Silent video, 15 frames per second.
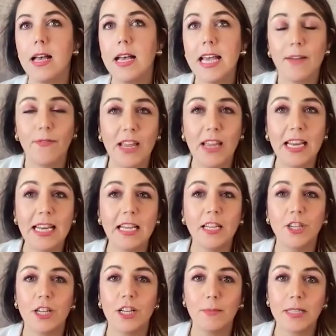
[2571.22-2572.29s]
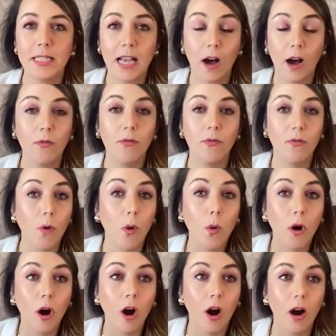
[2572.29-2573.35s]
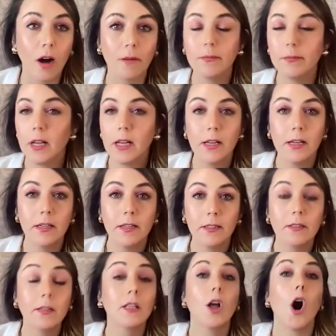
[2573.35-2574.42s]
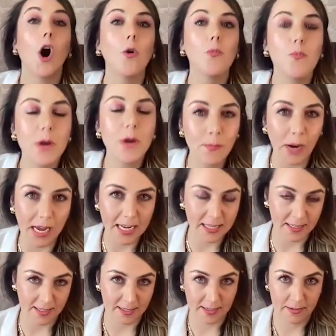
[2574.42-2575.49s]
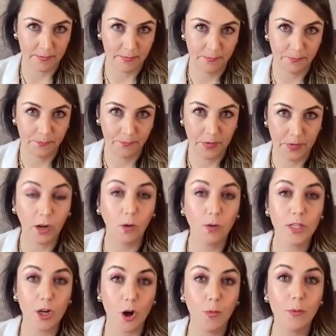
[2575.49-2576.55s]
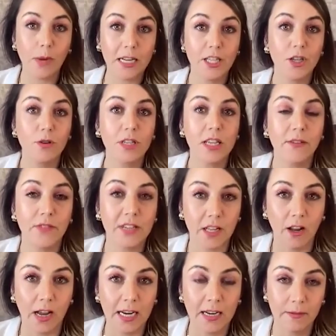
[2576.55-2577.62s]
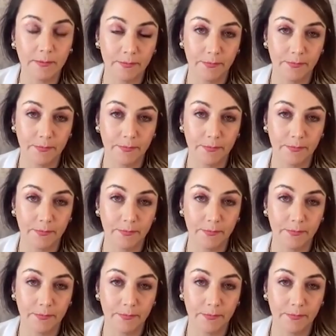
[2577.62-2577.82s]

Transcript: If he niched himself for open bites, closing open bites using Invisalign.